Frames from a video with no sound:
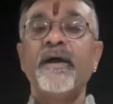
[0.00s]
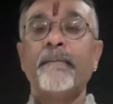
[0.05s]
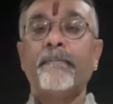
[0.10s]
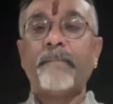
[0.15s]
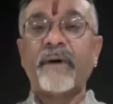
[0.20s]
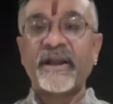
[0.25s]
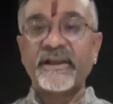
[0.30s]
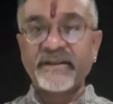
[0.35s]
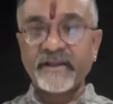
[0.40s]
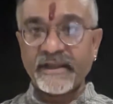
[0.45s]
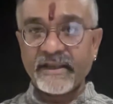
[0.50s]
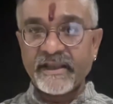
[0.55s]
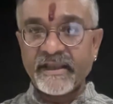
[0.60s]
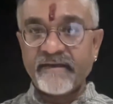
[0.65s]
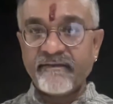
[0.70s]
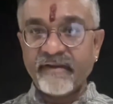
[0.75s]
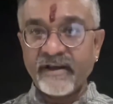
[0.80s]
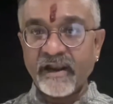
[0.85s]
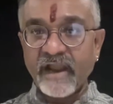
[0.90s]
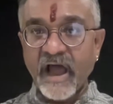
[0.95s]
by the
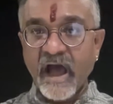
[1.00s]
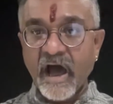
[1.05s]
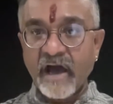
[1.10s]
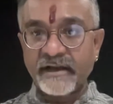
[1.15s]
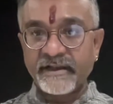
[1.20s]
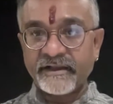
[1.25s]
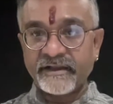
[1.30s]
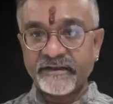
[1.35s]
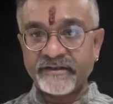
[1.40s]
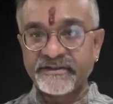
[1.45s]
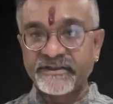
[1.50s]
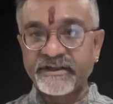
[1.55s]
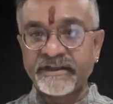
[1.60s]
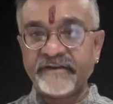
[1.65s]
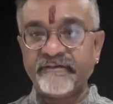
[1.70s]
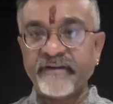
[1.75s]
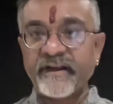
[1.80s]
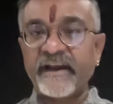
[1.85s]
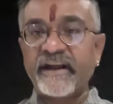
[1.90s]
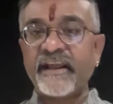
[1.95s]
evil Aryans
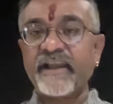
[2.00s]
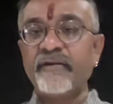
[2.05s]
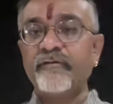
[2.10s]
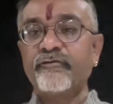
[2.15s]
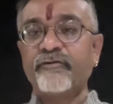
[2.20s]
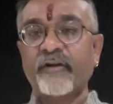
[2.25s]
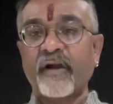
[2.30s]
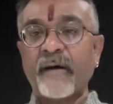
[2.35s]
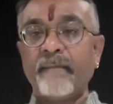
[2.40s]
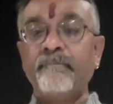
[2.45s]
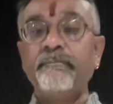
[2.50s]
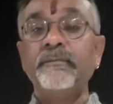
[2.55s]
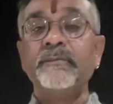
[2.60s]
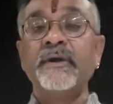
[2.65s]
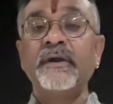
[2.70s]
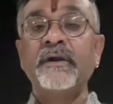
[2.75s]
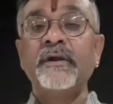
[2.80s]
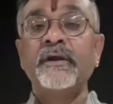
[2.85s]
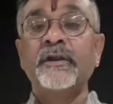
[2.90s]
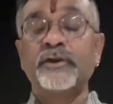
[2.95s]
invading from
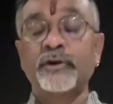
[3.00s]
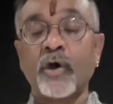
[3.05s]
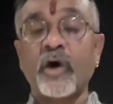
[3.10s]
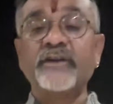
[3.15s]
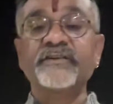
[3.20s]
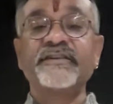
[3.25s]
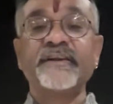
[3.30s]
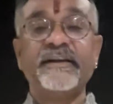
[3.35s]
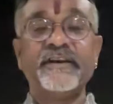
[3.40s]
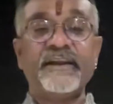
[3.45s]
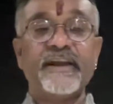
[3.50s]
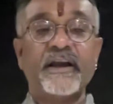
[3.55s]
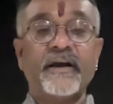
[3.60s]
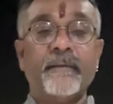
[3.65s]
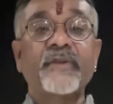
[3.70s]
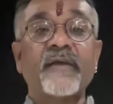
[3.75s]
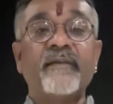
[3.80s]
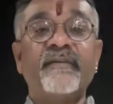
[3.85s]
North India.